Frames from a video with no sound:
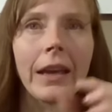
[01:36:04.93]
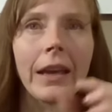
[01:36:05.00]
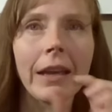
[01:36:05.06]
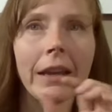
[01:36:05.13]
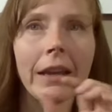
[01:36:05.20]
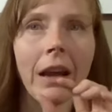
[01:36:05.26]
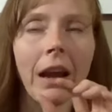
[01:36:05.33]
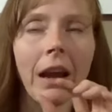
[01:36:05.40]

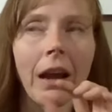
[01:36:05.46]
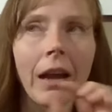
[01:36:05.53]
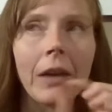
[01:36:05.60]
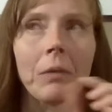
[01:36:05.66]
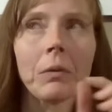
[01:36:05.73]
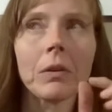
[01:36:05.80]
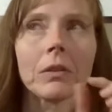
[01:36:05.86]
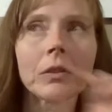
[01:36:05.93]
And
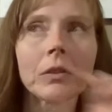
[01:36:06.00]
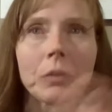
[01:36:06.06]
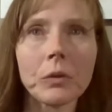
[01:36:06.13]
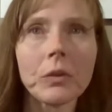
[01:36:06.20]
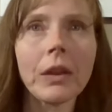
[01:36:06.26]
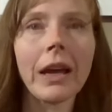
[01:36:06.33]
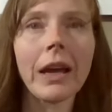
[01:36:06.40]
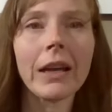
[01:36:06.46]
I will
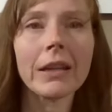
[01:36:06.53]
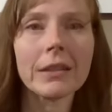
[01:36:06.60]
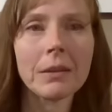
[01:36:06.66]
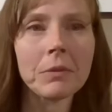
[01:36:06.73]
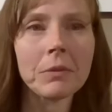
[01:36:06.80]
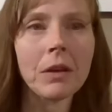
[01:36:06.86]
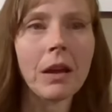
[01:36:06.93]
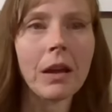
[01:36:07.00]
do that
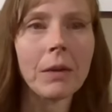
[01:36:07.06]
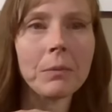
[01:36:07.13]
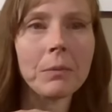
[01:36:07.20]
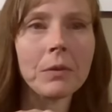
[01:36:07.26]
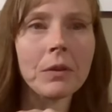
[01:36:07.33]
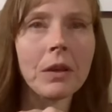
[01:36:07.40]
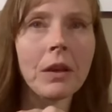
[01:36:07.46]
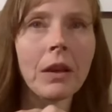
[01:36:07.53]

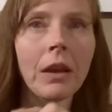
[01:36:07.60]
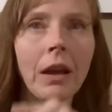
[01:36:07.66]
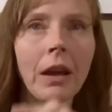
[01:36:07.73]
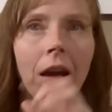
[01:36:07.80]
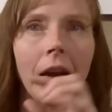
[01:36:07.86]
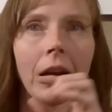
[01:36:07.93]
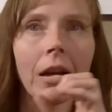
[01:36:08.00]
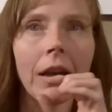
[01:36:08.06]
sometimes
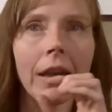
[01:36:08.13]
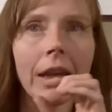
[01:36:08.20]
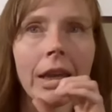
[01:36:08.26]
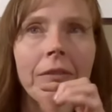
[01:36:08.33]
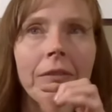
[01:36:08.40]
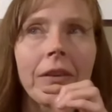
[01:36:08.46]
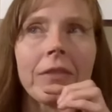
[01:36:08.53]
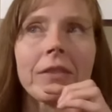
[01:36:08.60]
uh,
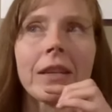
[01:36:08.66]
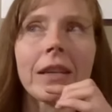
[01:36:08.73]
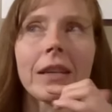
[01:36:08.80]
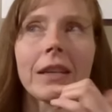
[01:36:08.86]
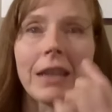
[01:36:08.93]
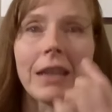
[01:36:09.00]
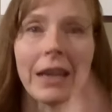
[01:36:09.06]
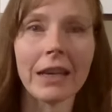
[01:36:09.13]
if I've
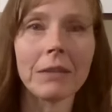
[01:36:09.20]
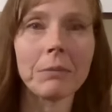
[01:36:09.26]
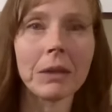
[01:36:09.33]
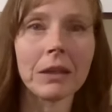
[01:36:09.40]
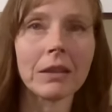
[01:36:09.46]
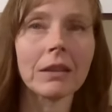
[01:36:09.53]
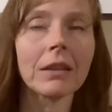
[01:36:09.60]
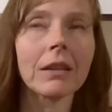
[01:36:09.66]
taken
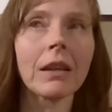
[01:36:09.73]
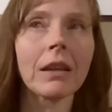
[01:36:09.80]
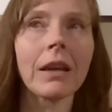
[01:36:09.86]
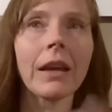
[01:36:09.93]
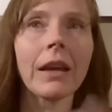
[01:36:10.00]
ketamine